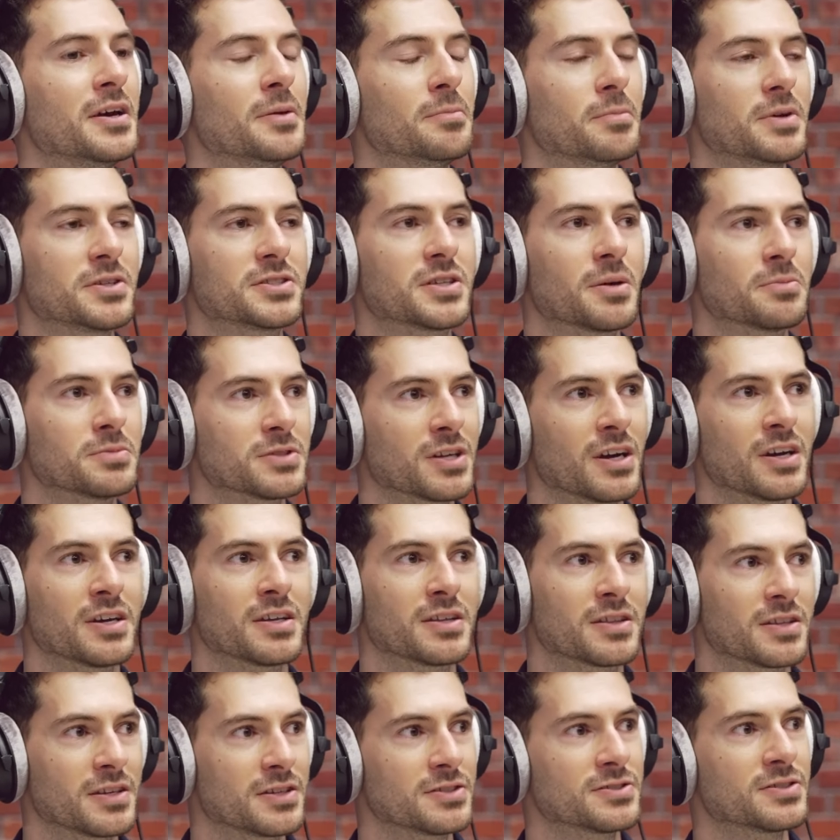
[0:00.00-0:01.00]
because I'm tying
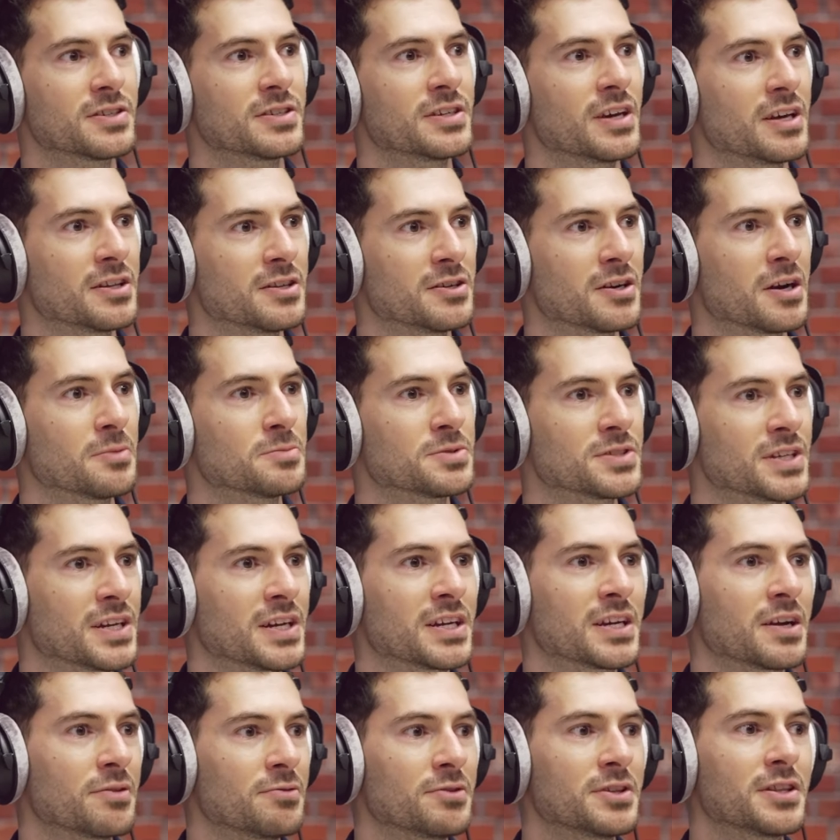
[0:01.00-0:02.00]
things together, I'm
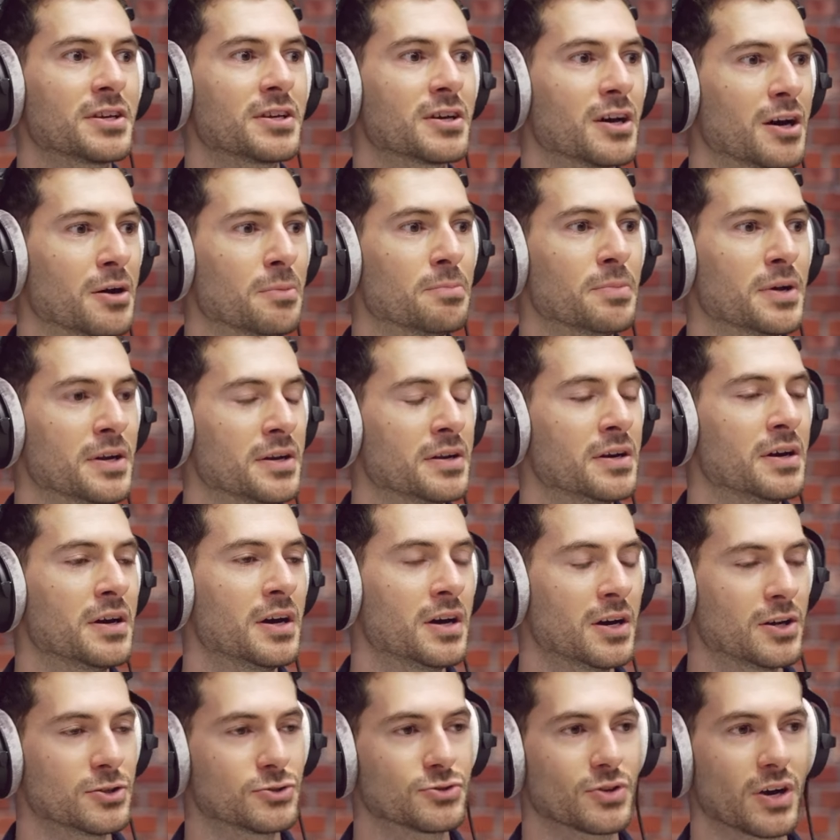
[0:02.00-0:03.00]
setting everything up and
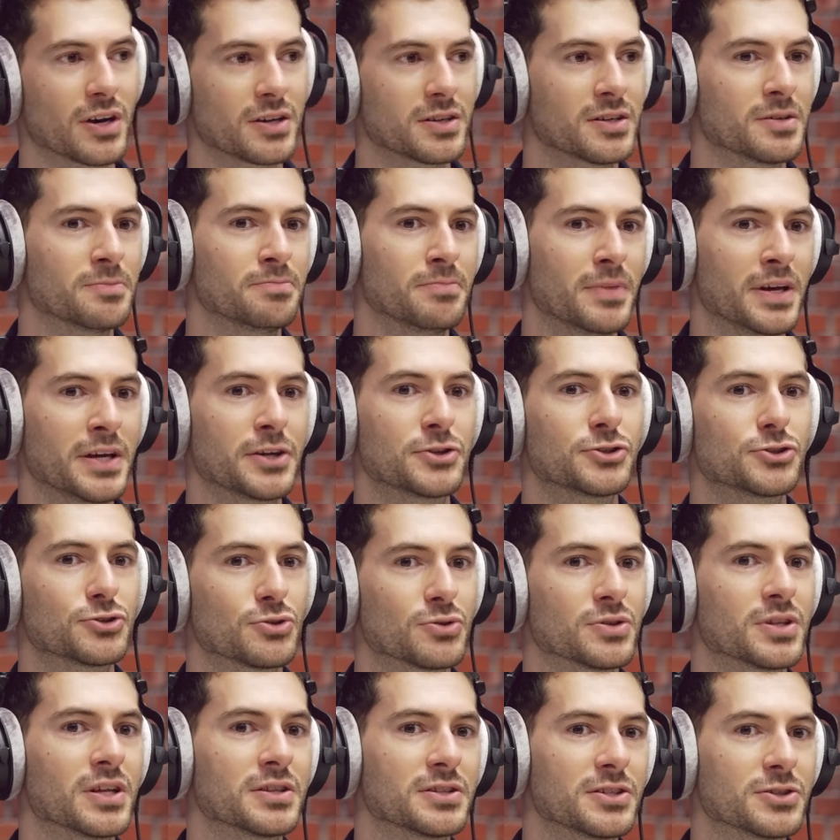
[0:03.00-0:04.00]
trying to make
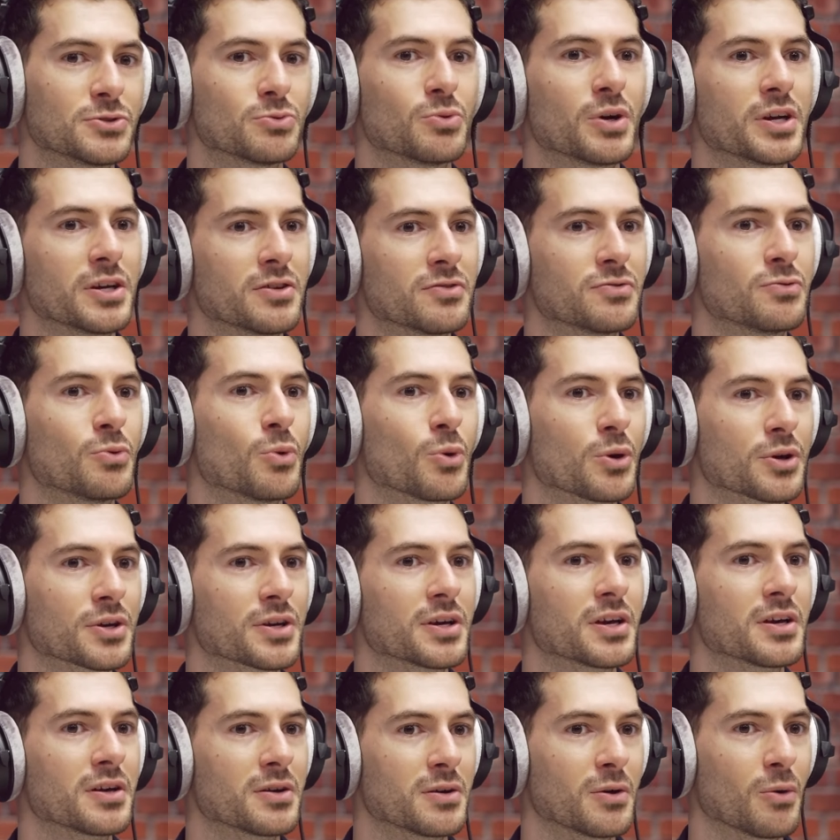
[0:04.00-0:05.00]
sure that this way of
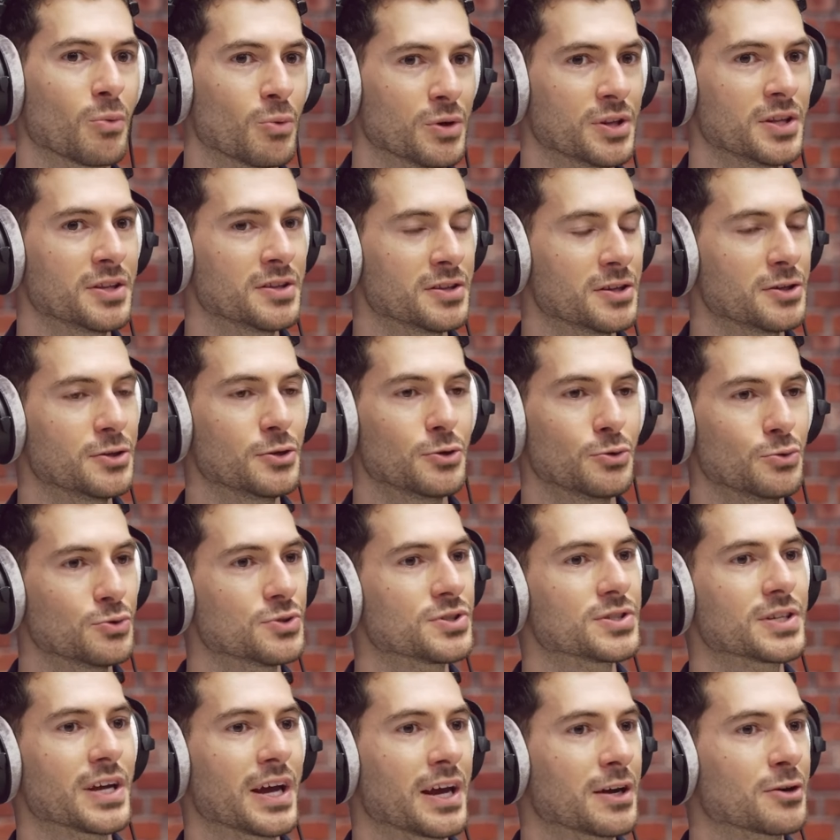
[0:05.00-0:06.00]
working within the new
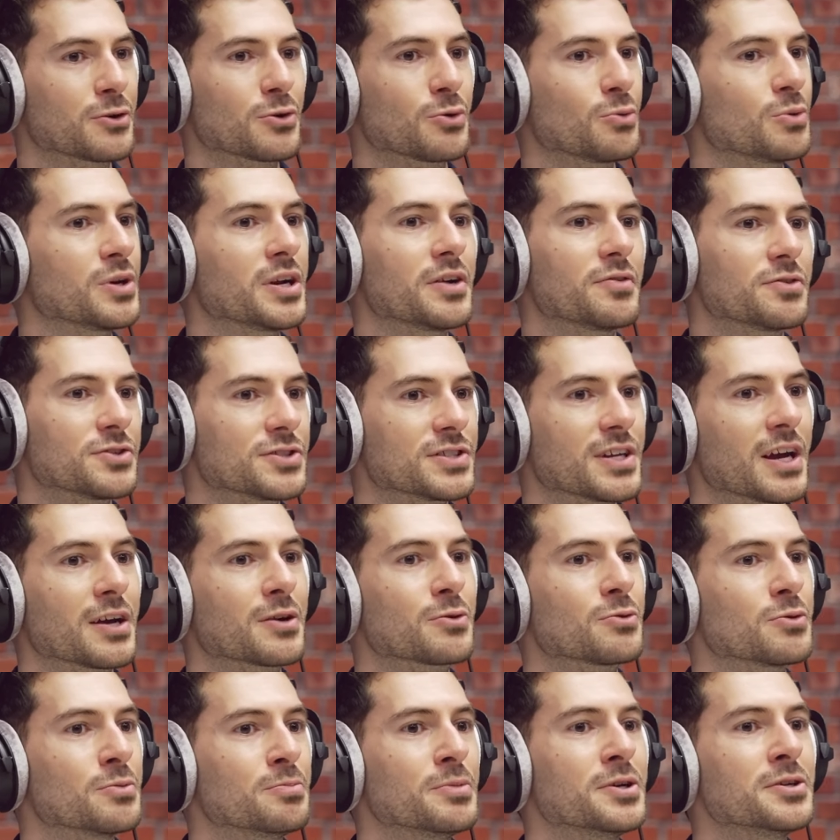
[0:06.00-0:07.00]
stack or whatever
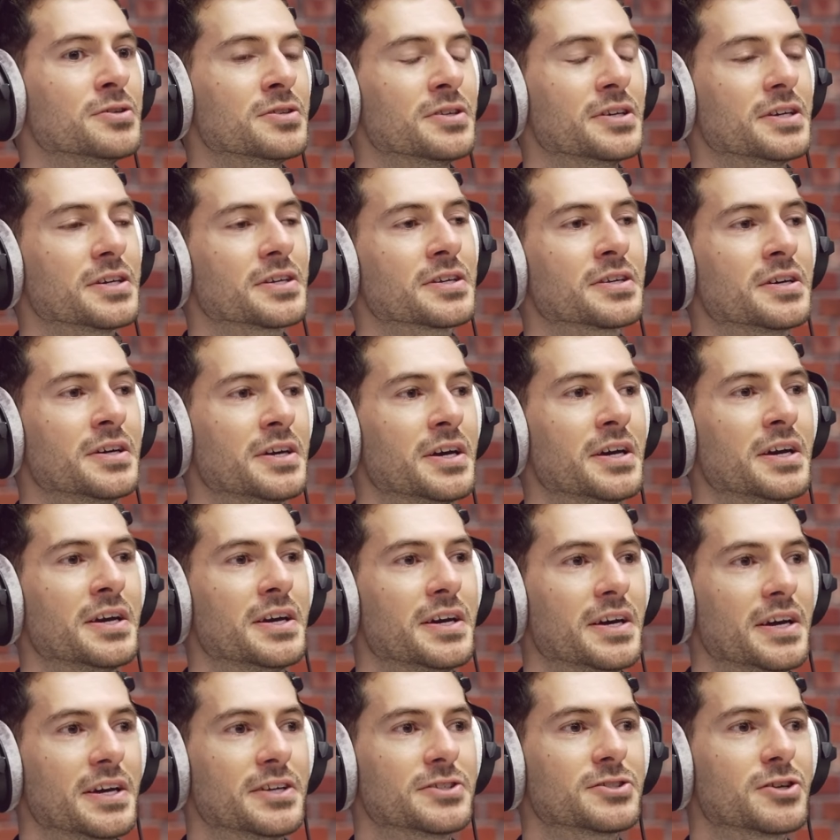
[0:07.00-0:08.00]
stack we're building
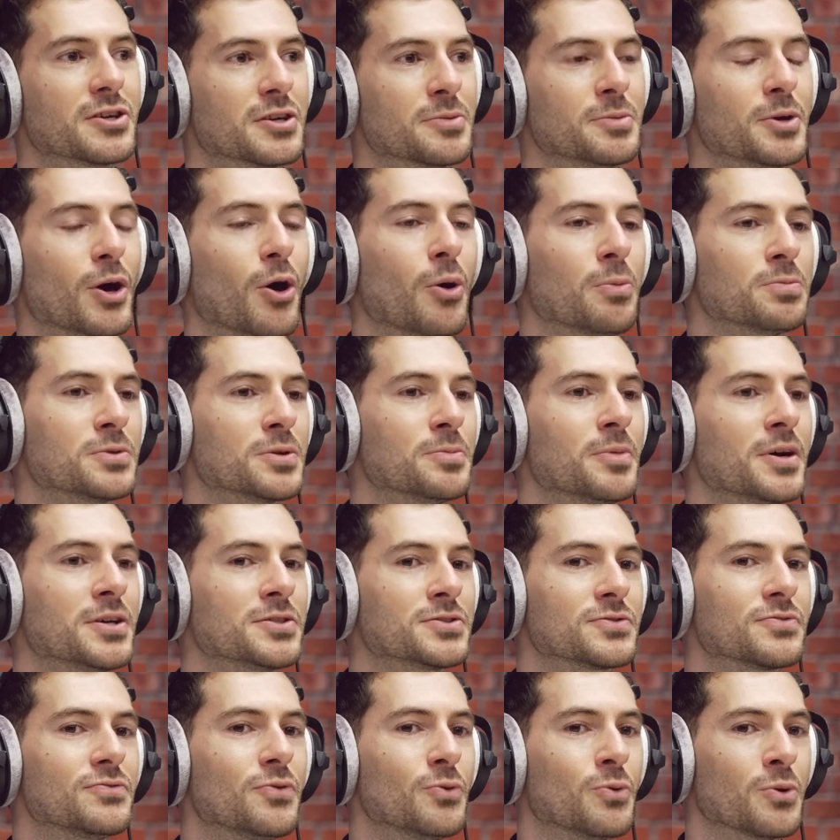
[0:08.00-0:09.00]
is going to be
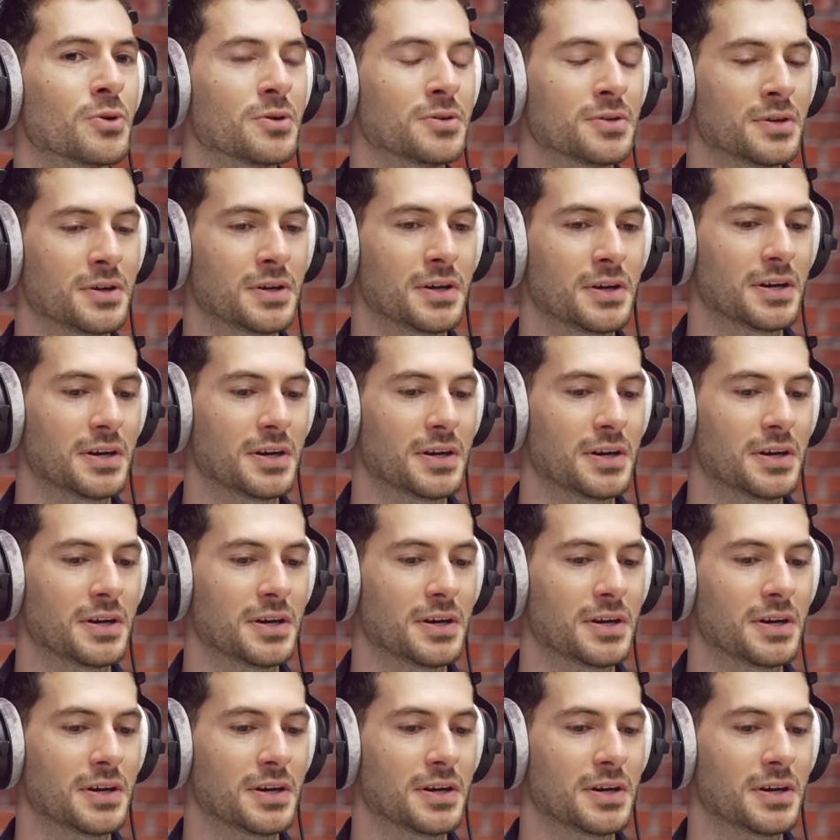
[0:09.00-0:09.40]
optimized for.